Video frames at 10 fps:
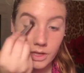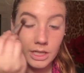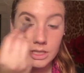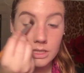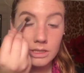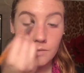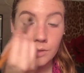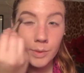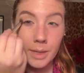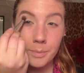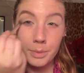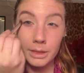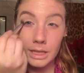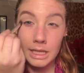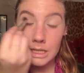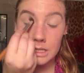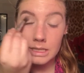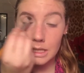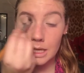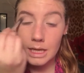I just love the way it
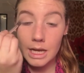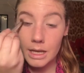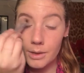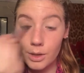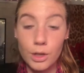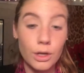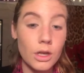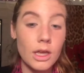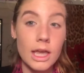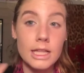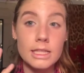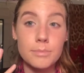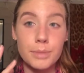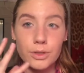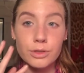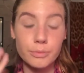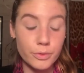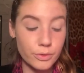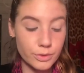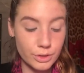blends, and it's
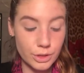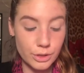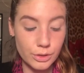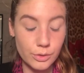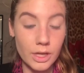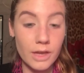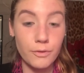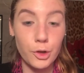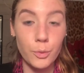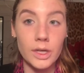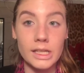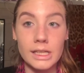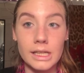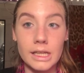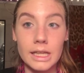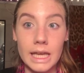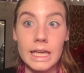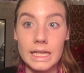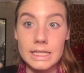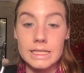buildable, so if you want
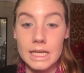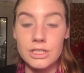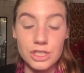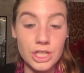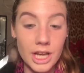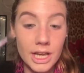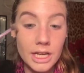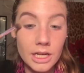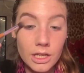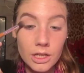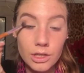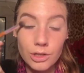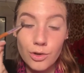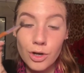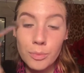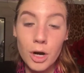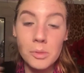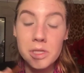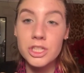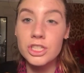like an intense shade, you could
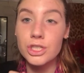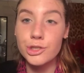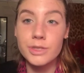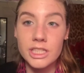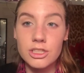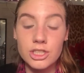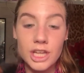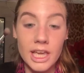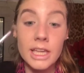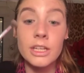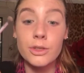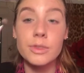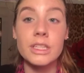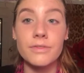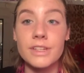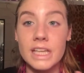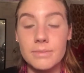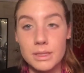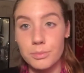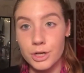probably just use this shade and use different
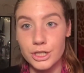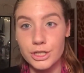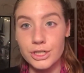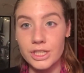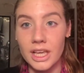types of pressures